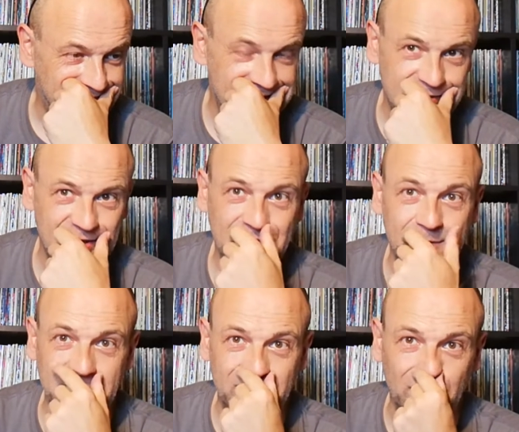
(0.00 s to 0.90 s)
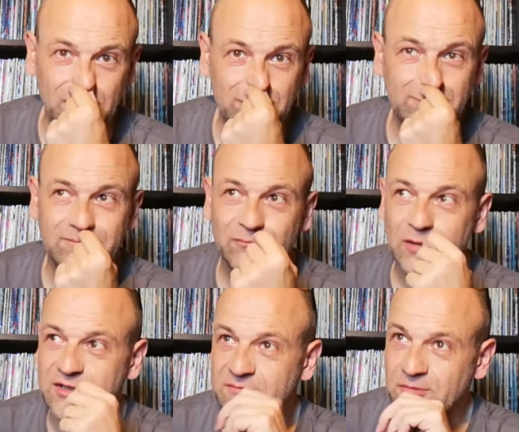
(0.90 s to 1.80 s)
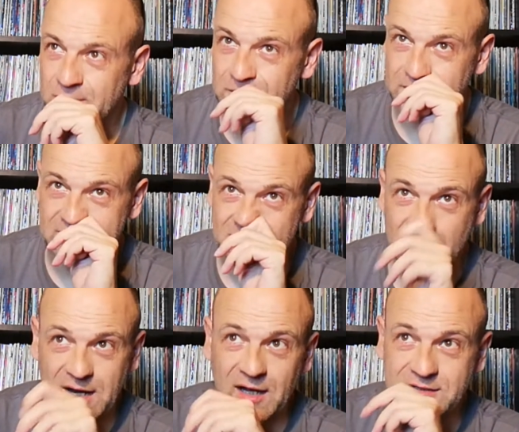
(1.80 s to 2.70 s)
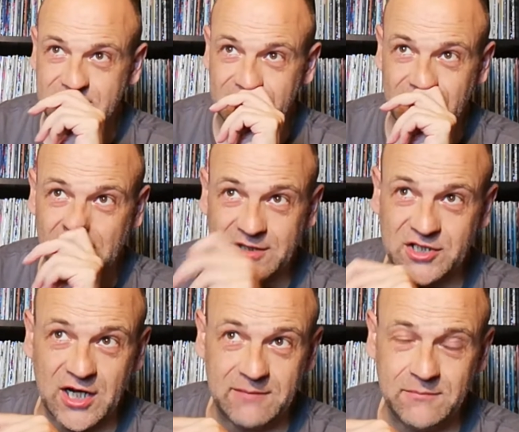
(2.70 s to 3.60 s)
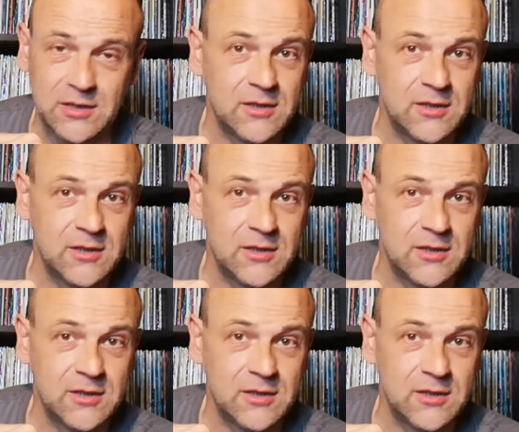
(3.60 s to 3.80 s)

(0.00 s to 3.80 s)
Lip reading: Never heard it before, which is probably to my utter undying shame.